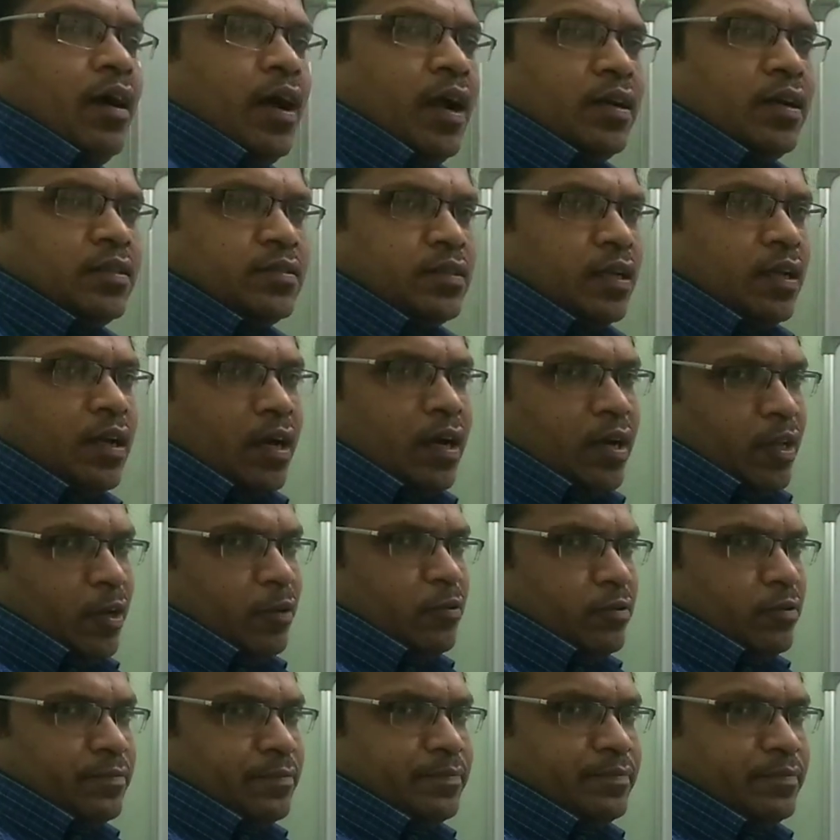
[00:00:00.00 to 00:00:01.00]
and Zener
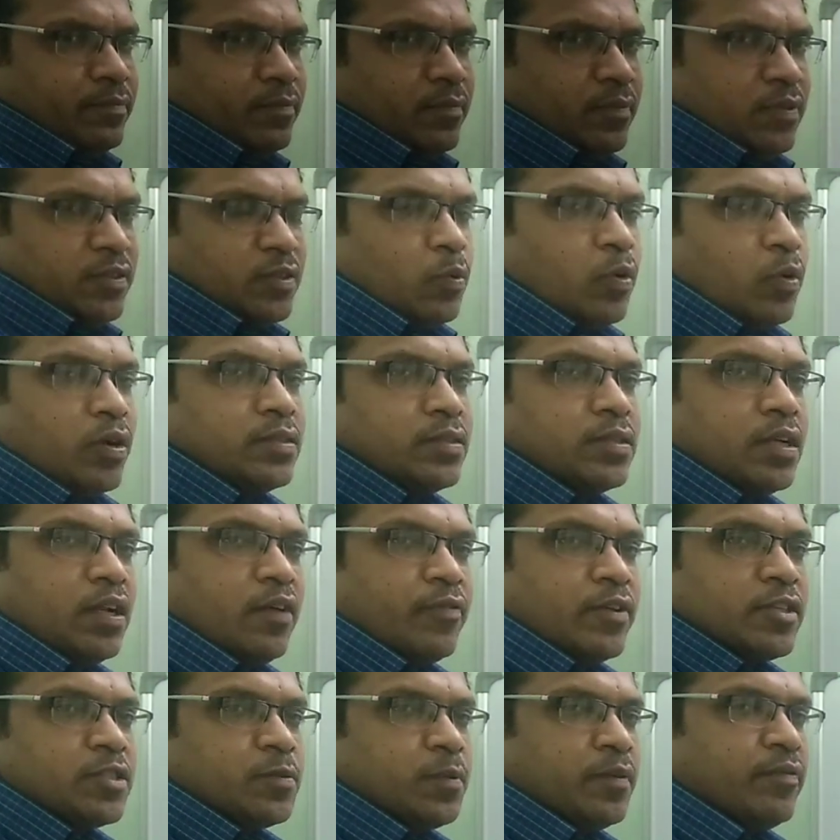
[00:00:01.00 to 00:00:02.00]
diode. So what is the
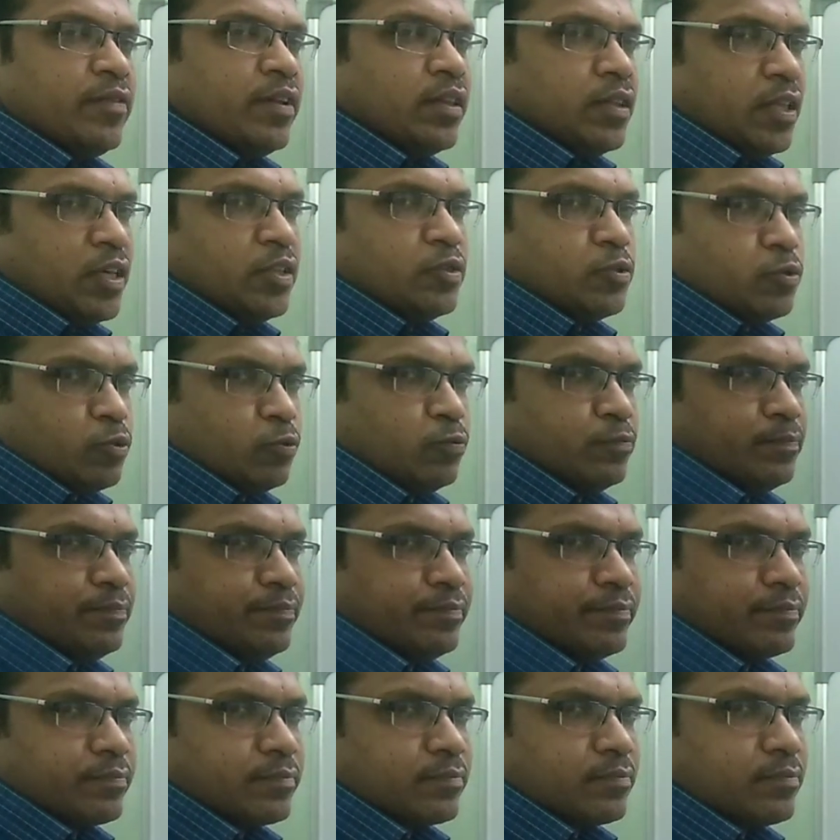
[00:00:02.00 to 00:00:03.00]
difference between these two?
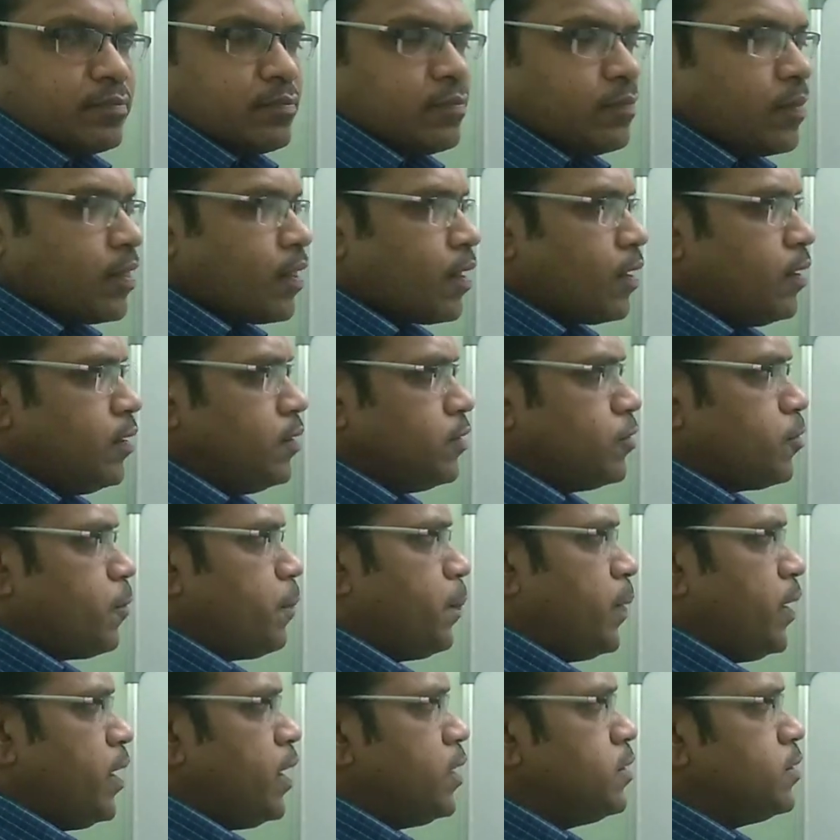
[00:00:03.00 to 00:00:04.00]
So
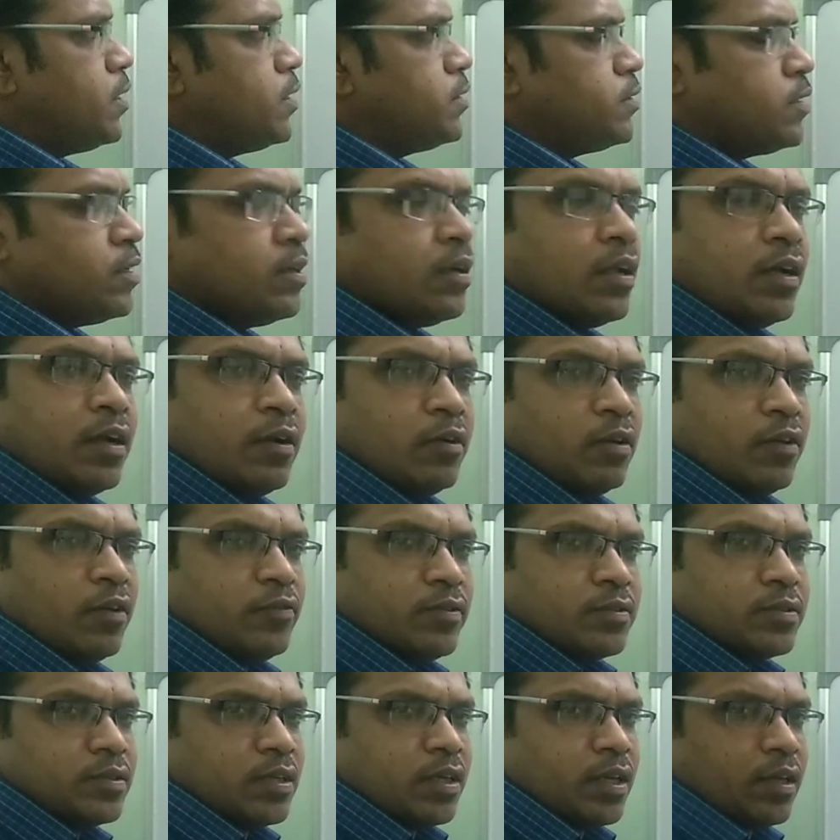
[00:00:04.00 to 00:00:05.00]
PN junction diode,
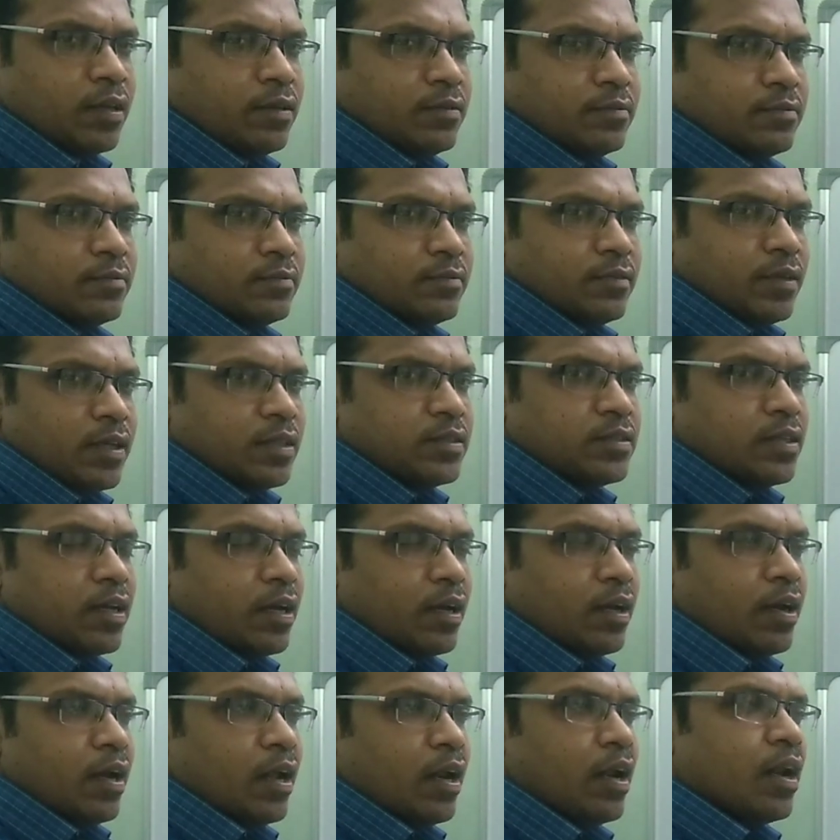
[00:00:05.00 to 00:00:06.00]
if you see, it's
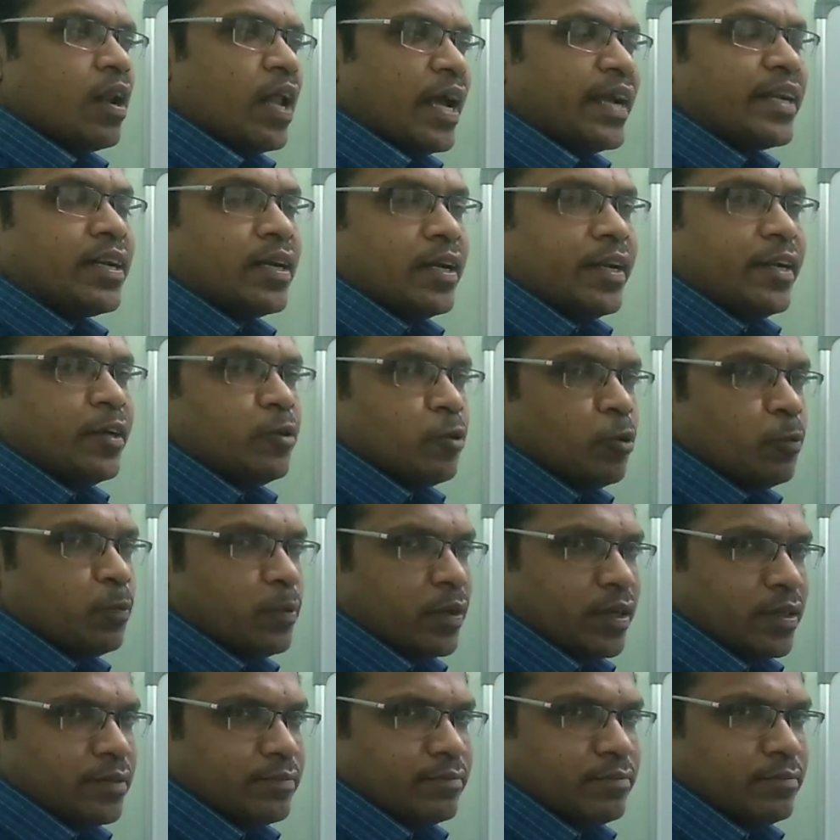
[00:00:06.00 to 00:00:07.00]
a lightly
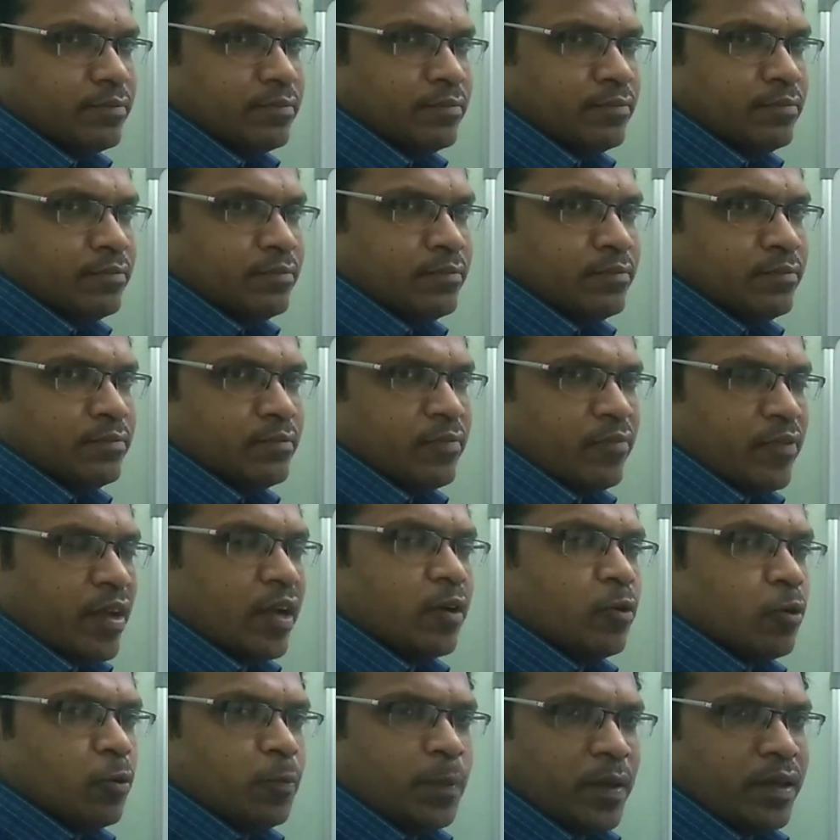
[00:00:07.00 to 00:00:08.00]
doped. We
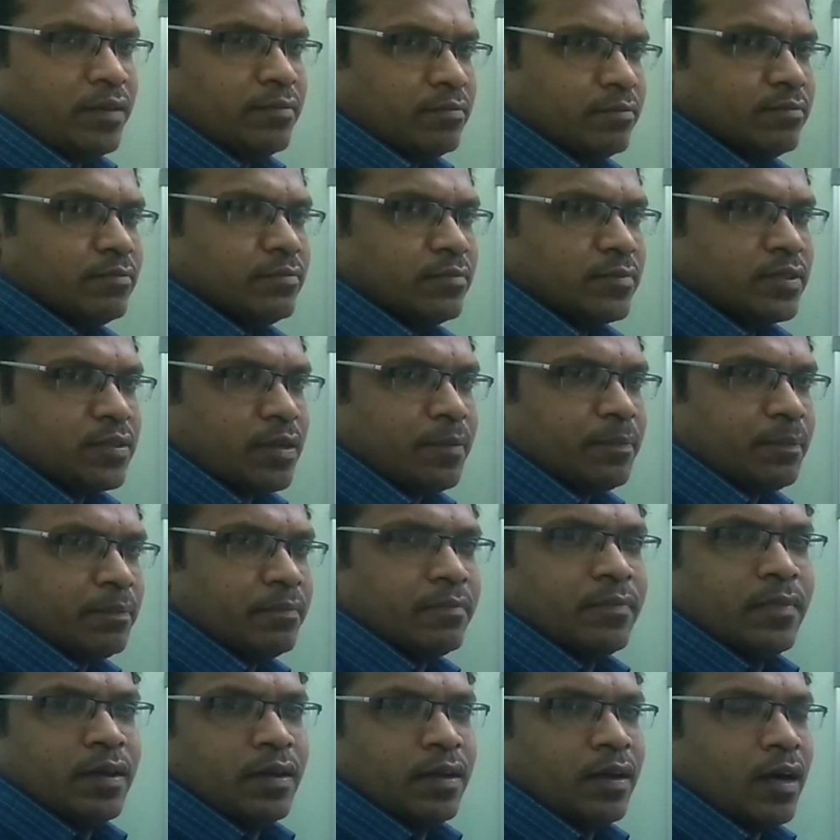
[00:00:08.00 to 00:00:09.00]
are doping
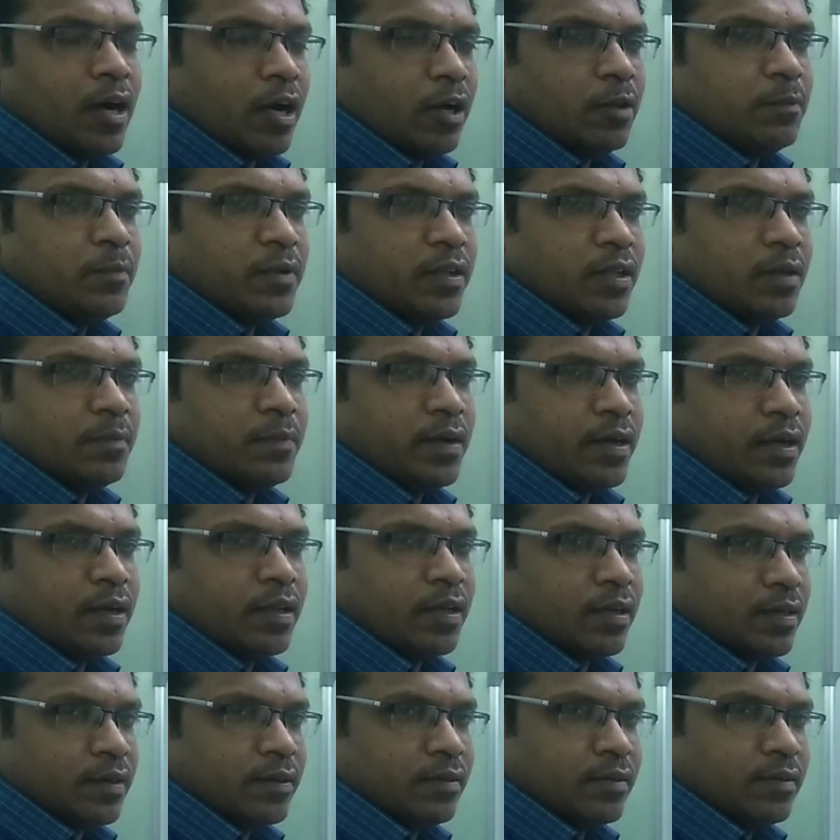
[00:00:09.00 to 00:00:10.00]
some aluminum
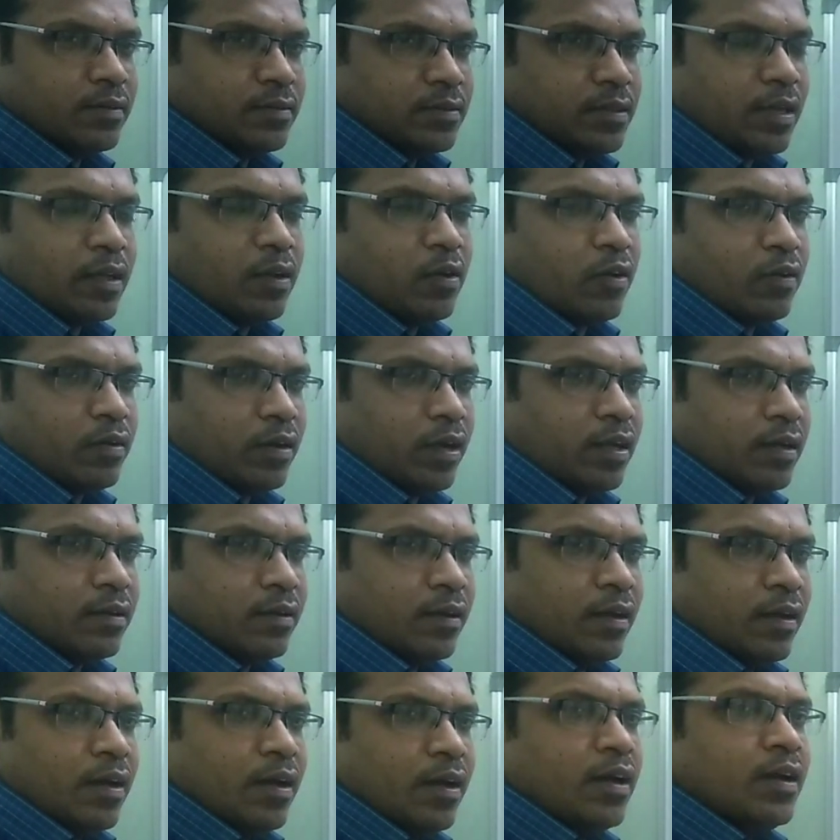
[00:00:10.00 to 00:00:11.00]
and
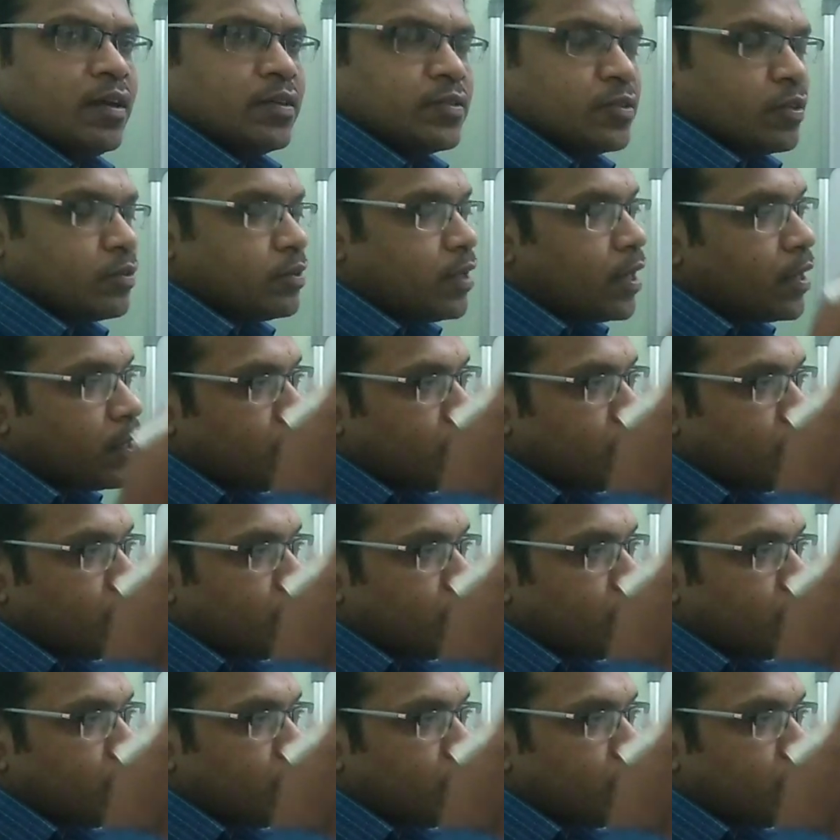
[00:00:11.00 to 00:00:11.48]
silicon, so